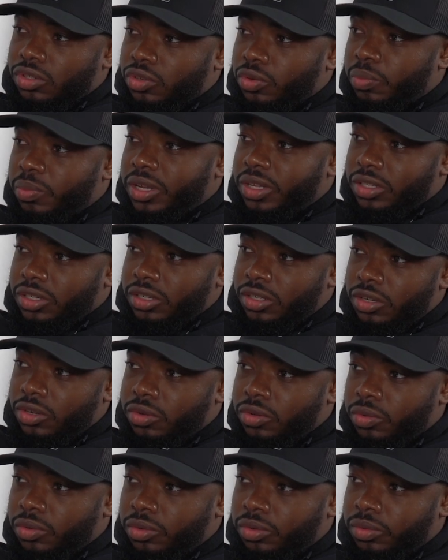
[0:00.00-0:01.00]
two mean
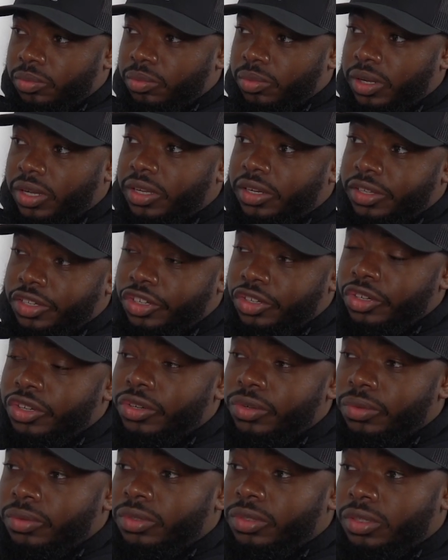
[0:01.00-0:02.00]
to
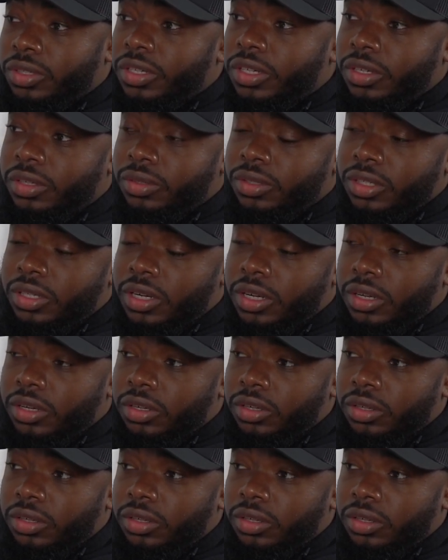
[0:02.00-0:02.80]
you still today.